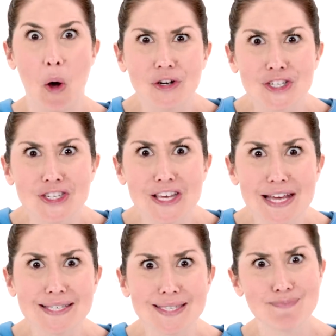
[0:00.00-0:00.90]
push
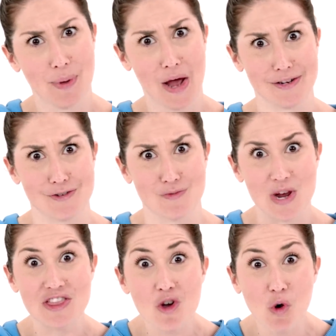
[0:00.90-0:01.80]
this button
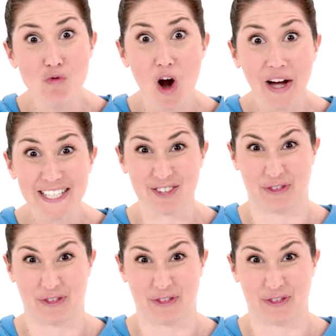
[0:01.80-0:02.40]
with your right